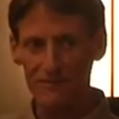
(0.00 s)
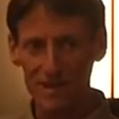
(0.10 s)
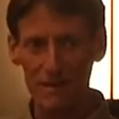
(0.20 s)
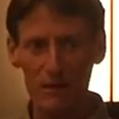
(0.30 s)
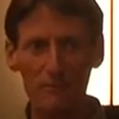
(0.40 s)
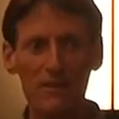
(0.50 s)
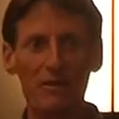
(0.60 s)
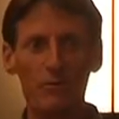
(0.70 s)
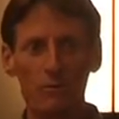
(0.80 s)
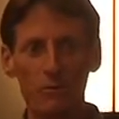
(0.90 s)
came up and
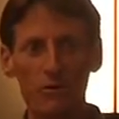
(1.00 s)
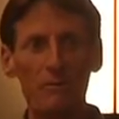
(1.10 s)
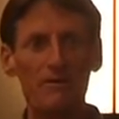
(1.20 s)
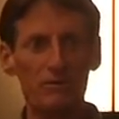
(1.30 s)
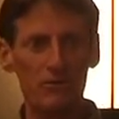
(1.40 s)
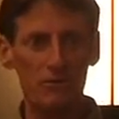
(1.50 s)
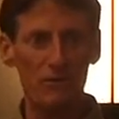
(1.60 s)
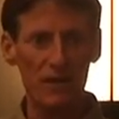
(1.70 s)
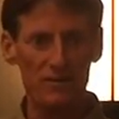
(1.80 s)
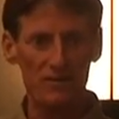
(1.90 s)
they were worried about the
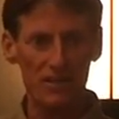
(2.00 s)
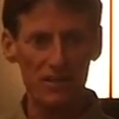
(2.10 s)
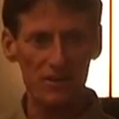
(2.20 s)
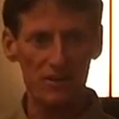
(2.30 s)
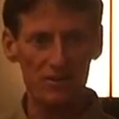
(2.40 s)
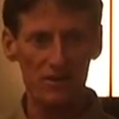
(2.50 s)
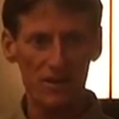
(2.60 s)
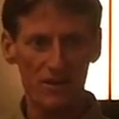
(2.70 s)
sulfites in the cures.